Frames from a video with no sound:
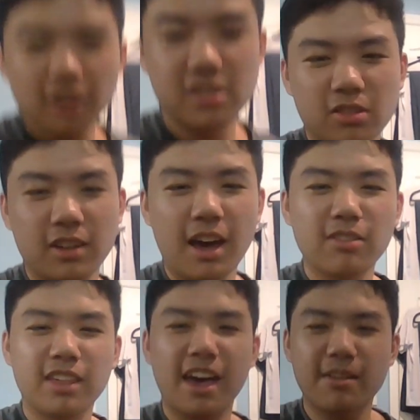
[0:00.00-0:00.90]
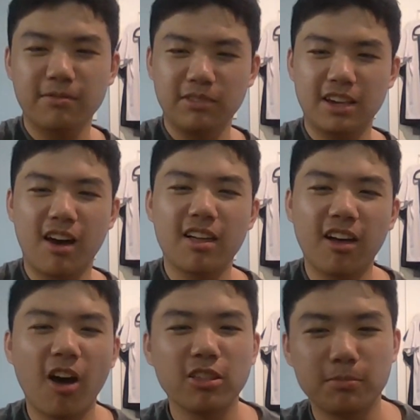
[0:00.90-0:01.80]
So now that we got
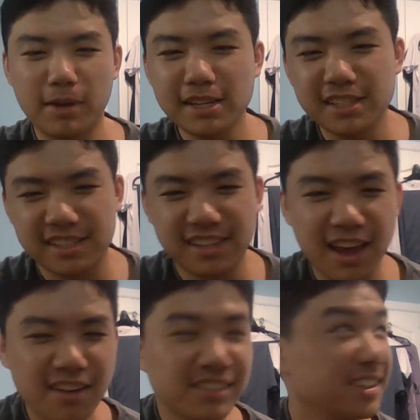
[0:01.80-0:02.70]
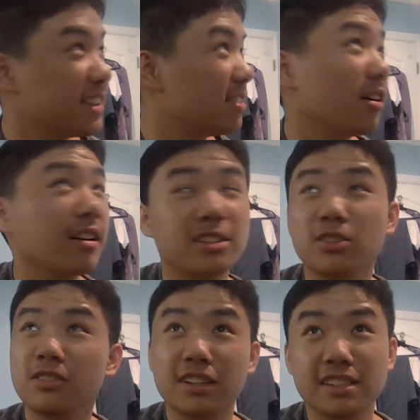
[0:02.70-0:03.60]
all the basics down, the
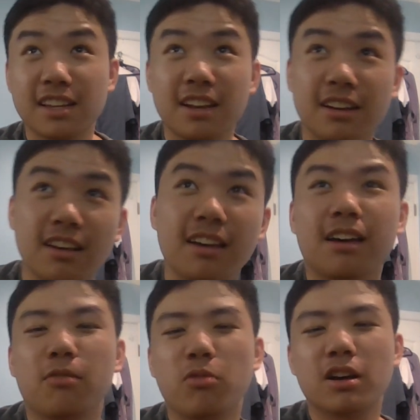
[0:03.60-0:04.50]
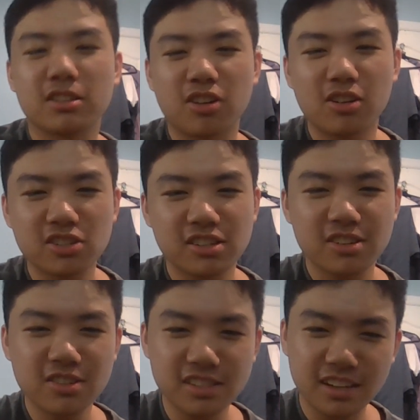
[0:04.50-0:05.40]
tunings and what guitar you should
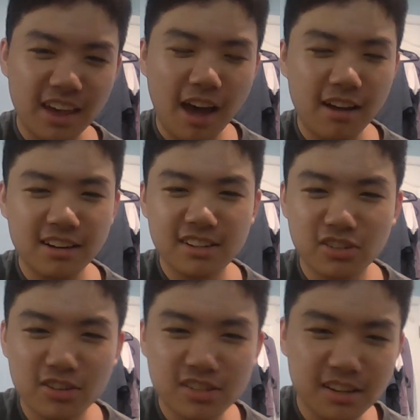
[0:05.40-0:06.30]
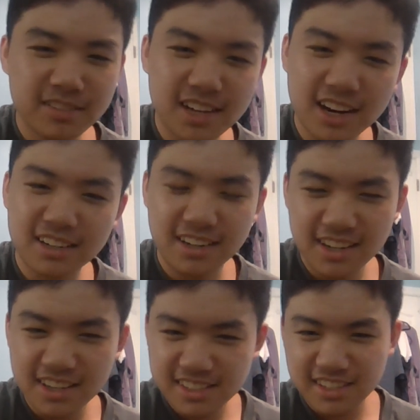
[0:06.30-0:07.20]
use, I'm going to show you some
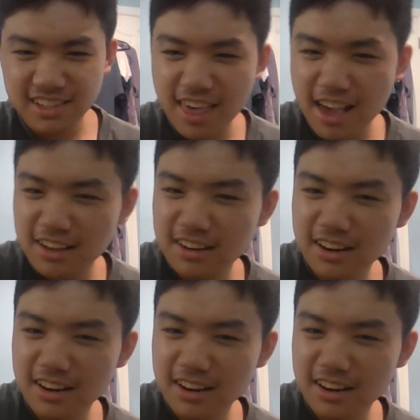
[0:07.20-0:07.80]
techniques that could